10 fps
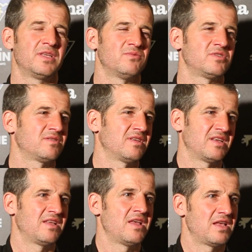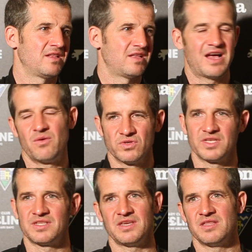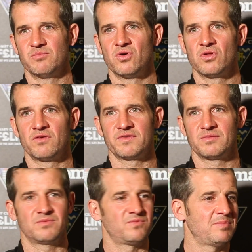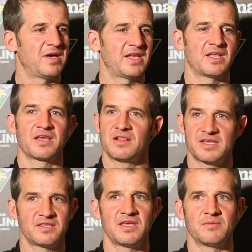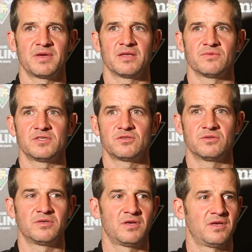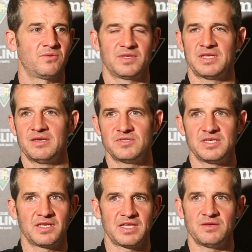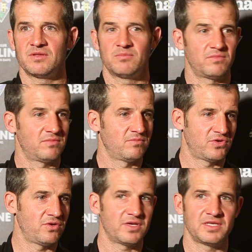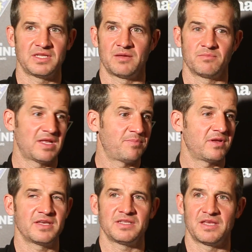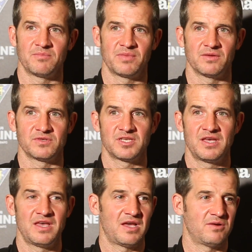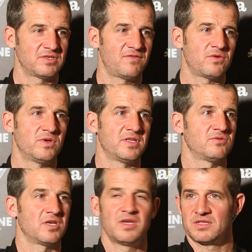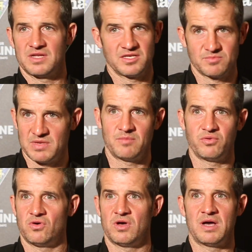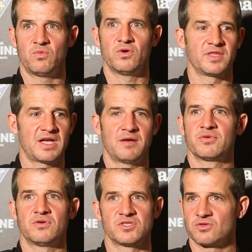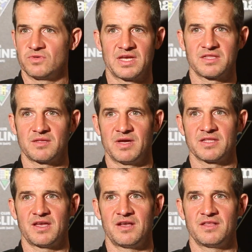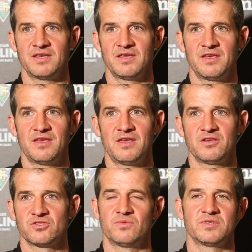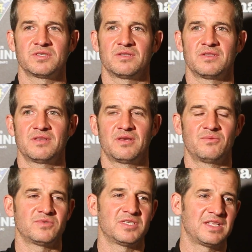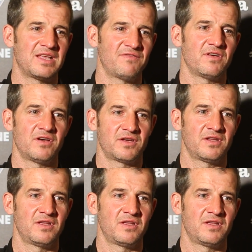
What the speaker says: that was, I want to take the ball off. Wee Barry Nick liked taking penalties, so when he was here, Brew liked taking, Nipper liked taking penalties. I was never one that was, nah, it's my ball, I'm wanting that because it's going to add to my tally. So I was never,